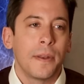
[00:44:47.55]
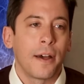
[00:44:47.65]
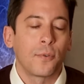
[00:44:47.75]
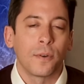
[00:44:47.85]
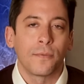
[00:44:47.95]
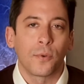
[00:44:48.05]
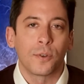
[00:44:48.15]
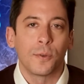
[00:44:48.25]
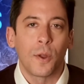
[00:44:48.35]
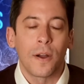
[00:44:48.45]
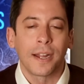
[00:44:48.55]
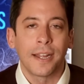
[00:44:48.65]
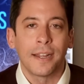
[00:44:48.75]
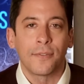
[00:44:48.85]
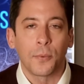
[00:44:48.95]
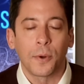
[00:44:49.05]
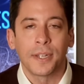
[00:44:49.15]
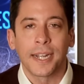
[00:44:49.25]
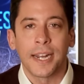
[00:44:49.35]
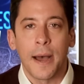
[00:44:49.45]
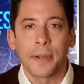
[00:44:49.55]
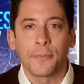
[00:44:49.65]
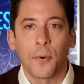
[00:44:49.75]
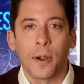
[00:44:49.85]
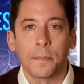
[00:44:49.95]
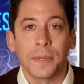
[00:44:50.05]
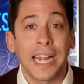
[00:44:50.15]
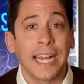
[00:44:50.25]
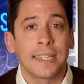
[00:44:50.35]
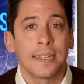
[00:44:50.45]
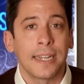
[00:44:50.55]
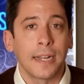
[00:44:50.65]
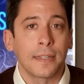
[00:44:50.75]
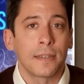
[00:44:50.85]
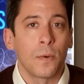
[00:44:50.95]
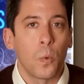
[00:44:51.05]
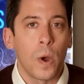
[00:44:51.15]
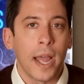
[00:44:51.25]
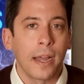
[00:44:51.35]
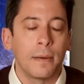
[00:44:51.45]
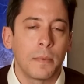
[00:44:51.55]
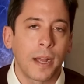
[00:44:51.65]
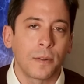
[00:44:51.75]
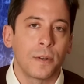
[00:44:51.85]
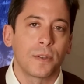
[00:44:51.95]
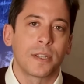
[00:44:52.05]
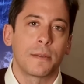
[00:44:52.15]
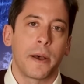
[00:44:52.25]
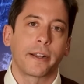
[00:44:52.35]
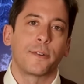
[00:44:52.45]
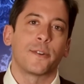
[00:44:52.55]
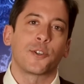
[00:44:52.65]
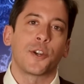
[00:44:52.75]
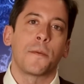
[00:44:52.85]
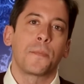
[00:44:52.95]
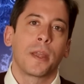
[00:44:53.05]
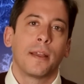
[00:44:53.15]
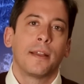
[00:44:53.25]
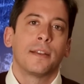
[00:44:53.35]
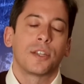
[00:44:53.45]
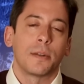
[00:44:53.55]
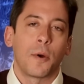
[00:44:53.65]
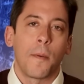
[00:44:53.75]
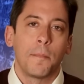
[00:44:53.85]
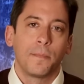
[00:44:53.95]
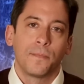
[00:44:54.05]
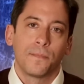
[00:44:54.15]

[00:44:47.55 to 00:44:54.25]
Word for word: not for, for too long, if the World Economic Forum gets its way. I'm Michael Knowles. It's the Michael Knowles Show. See you tomorrow.